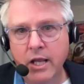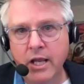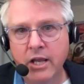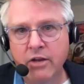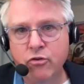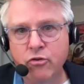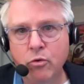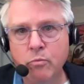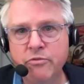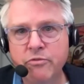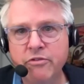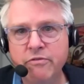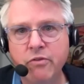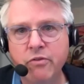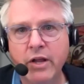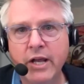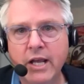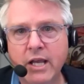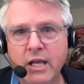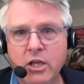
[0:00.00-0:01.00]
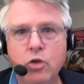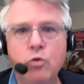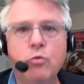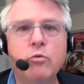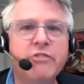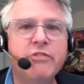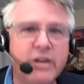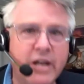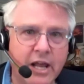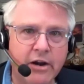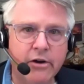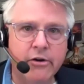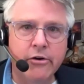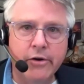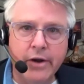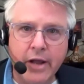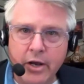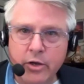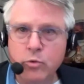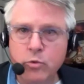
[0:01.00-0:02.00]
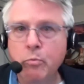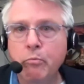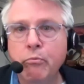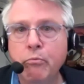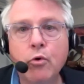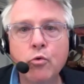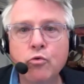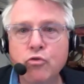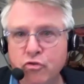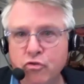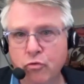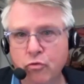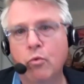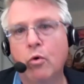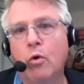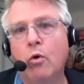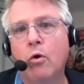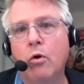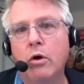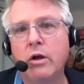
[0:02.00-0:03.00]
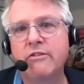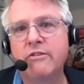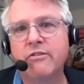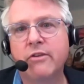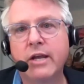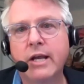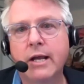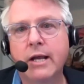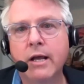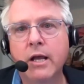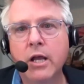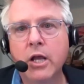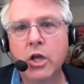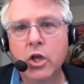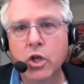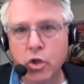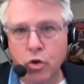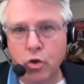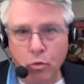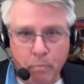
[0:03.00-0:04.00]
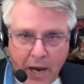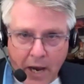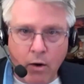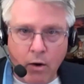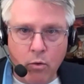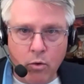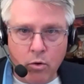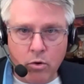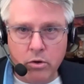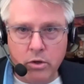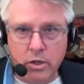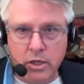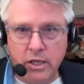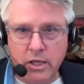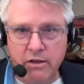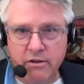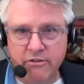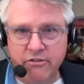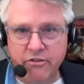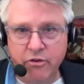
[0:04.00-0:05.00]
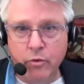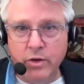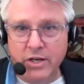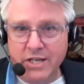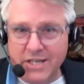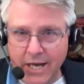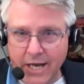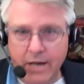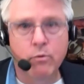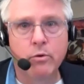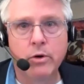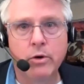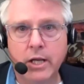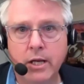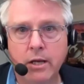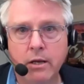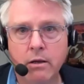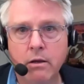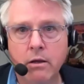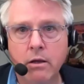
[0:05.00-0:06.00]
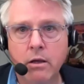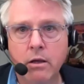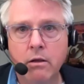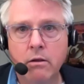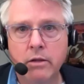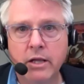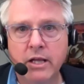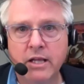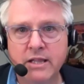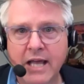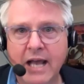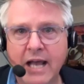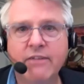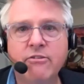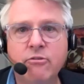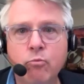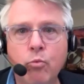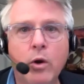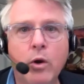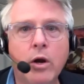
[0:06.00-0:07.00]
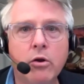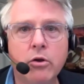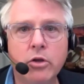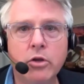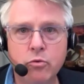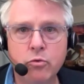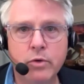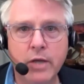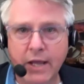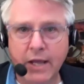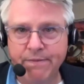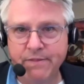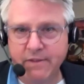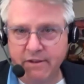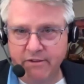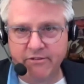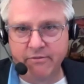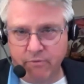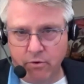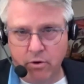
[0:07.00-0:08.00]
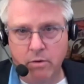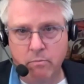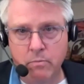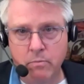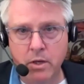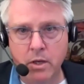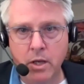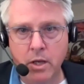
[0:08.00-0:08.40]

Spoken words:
in terms of like you as an editor and how you approach the role. Your power is your integrity. Like that's where you get this from.